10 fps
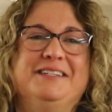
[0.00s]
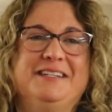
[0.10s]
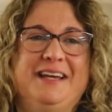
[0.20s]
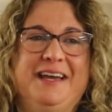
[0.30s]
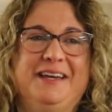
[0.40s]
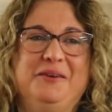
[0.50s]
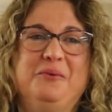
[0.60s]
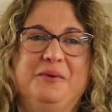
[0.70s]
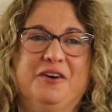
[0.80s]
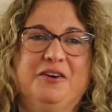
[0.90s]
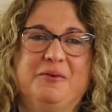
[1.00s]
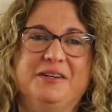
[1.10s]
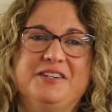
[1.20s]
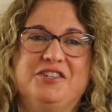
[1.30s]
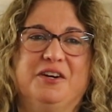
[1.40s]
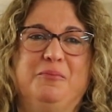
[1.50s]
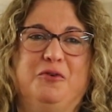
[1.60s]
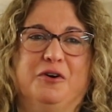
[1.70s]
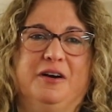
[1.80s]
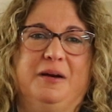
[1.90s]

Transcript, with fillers: Today, we are going to share more